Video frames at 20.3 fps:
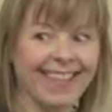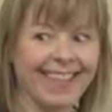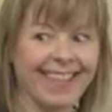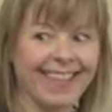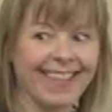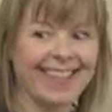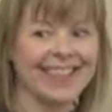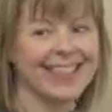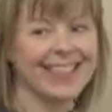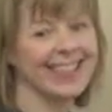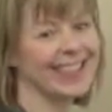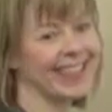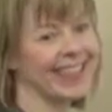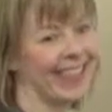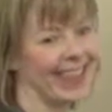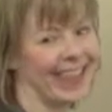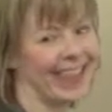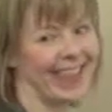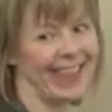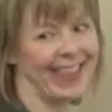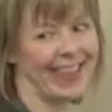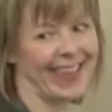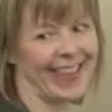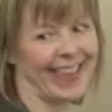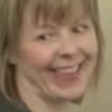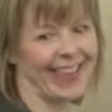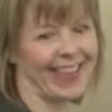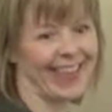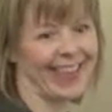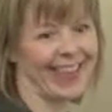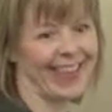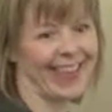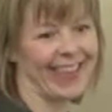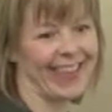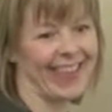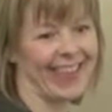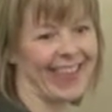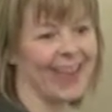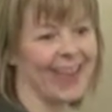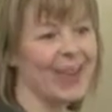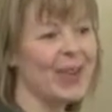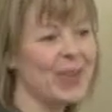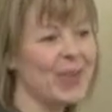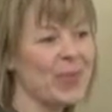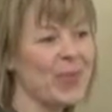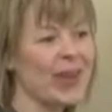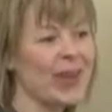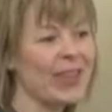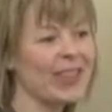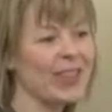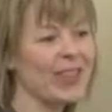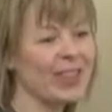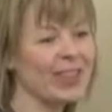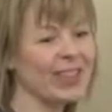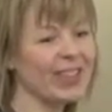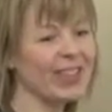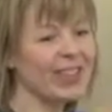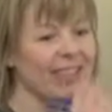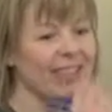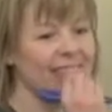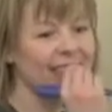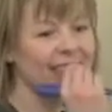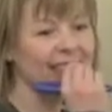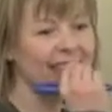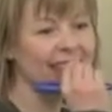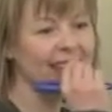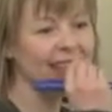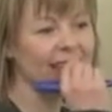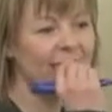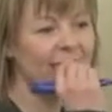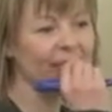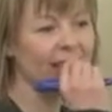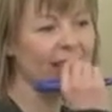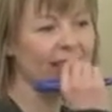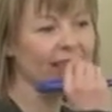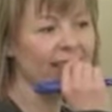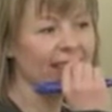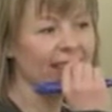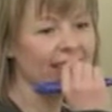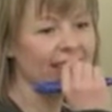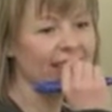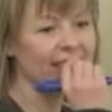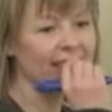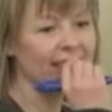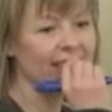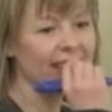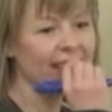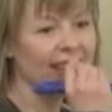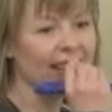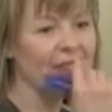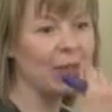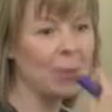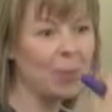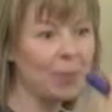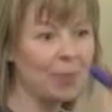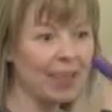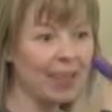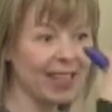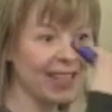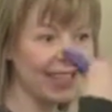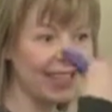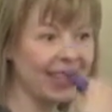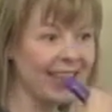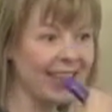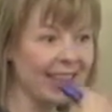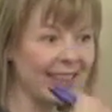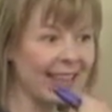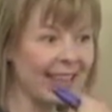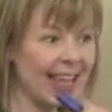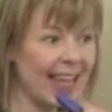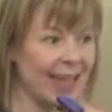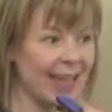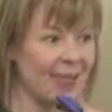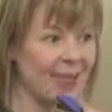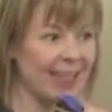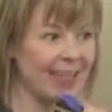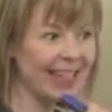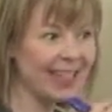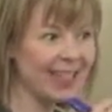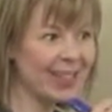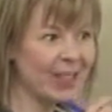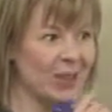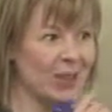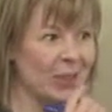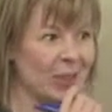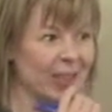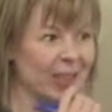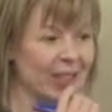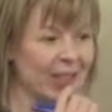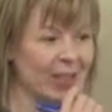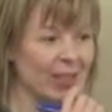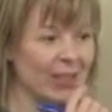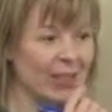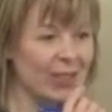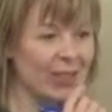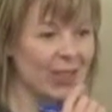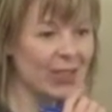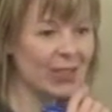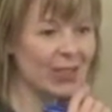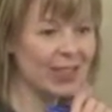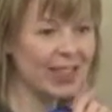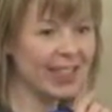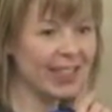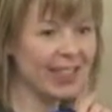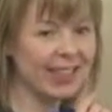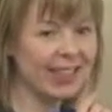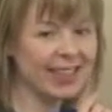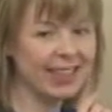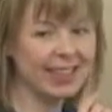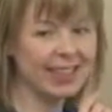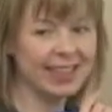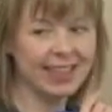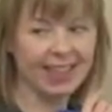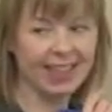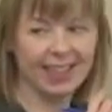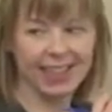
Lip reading: Sure. When your little teeth fell out and your big teeth came in, you would lose your teeth?